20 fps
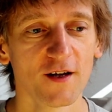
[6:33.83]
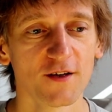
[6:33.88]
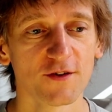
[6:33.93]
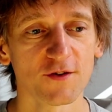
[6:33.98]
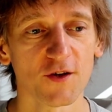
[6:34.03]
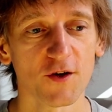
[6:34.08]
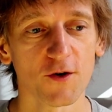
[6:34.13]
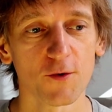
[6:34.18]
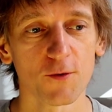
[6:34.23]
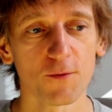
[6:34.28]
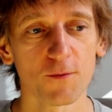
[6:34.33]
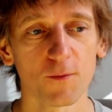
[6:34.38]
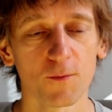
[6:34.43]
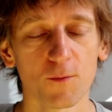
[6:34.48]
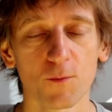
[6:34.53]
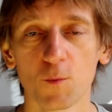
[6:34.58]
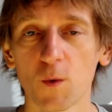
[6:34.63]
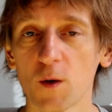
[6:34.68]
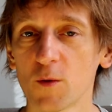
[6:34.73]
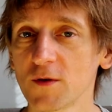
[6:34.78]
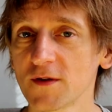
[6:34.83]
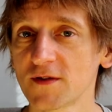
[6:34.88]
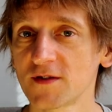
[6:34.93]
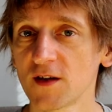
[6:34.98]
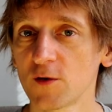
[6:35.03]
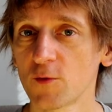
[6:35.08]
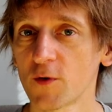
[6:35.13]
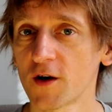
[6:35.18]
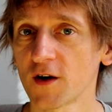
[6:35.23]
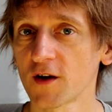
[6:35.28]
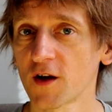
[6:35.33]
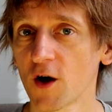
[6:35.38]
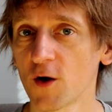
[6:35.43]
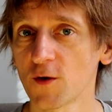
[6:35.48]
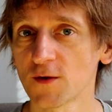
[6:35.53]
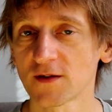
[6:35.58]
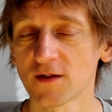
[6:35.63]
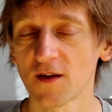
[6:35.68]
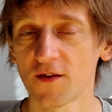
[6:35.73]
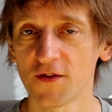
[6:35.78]
So we will see where it
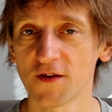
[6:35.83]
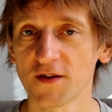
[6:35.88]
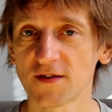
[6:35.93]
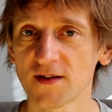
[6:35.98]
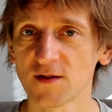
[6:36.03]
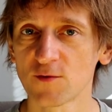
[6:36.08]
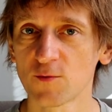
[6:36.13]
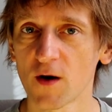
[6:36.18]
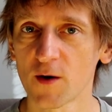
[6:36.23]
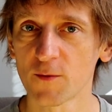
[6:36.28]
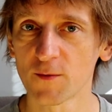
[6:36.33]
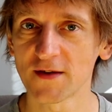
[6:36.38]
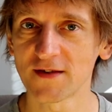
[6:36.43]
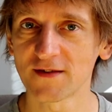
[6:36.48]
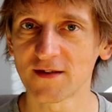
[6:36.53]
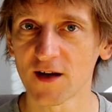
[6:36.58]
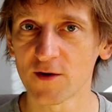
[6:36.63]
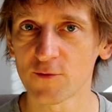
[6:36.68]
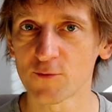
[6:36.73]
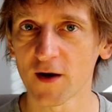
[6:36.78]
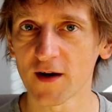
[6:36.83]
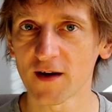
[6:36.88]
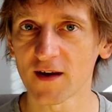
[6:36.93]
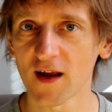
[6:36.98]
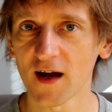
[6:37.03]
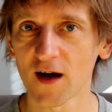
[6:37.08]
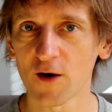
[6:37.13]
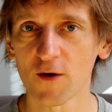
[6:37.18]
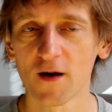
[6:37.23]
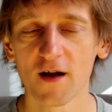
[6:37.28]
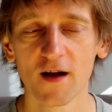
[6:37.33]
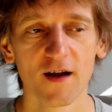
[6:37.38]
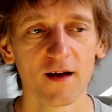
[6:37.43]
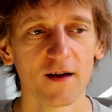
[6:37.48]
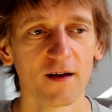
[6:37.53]
goes. This is where we stand right now.